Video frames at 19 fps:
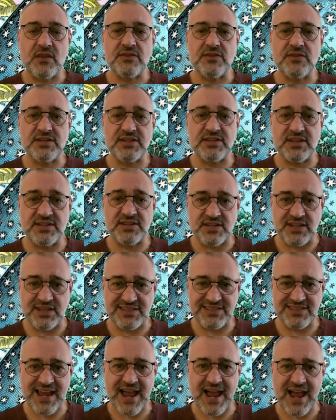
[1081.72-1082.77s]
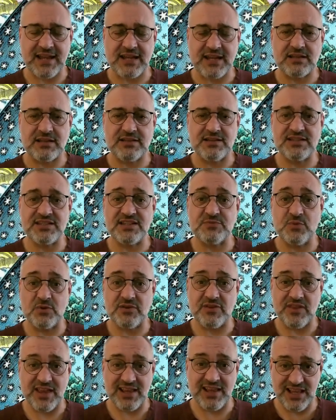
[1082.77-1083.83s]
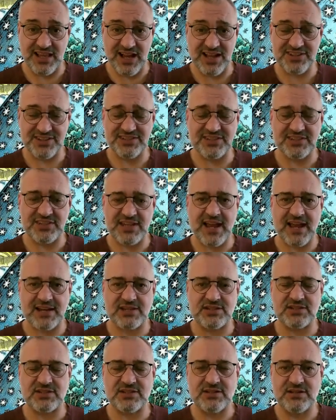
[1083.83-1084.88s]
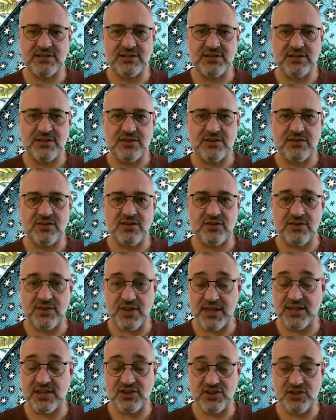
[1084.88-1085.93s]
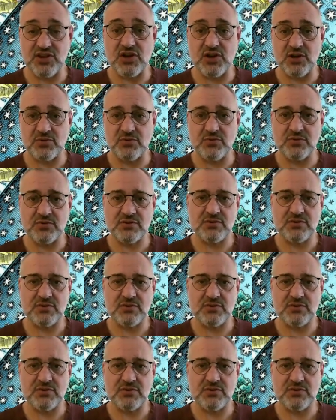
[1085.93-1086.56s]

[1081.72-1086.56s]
This is an attack. This is one of their last attacks that they can do.